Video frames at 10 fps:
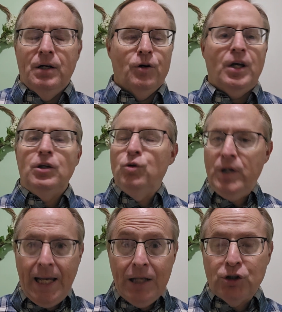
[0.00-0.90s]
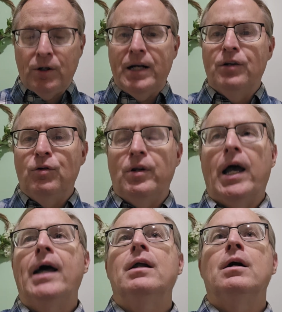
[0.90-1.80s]
Okay, you can try to do
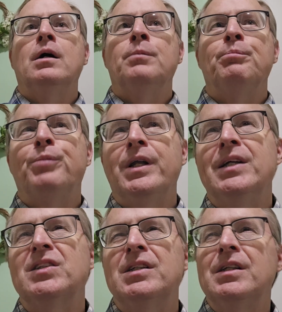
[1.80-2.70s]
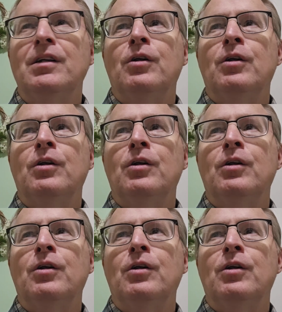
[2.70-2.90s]
that, but is it,